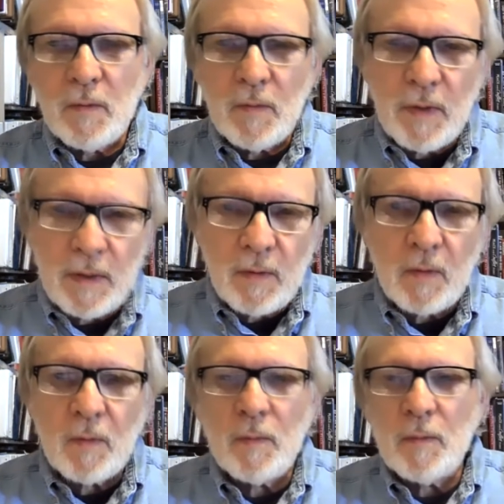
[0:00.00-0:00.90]
the,
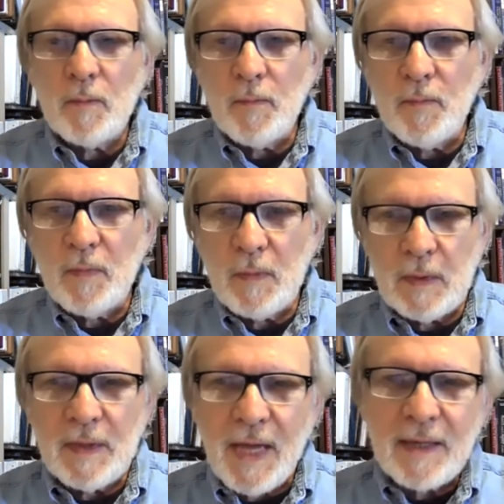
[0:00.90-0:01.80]

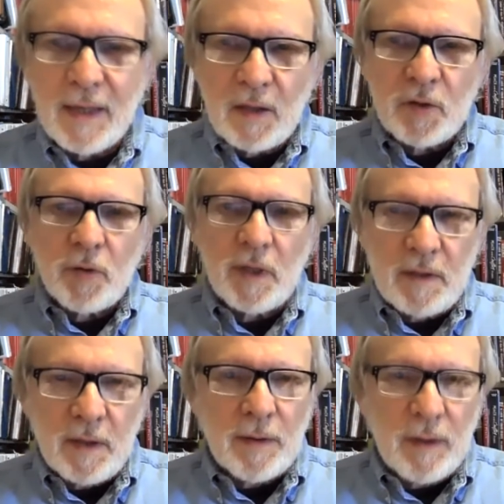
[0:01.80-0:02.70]
that
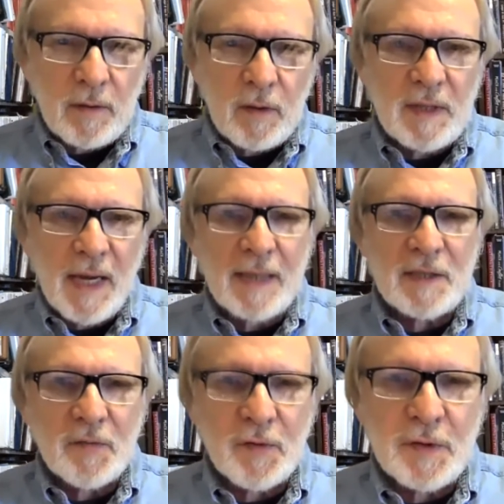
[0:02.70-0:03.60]
illustrates, I think, the
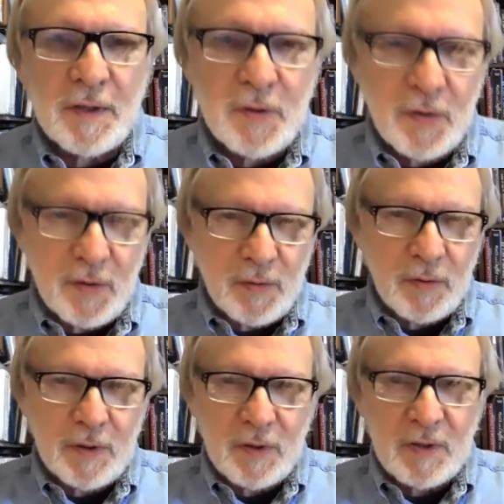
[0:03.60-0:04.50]
task for teachers,
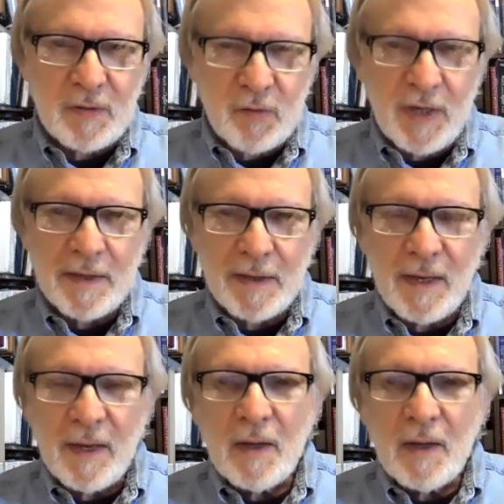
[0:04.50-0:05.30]
which is tricky.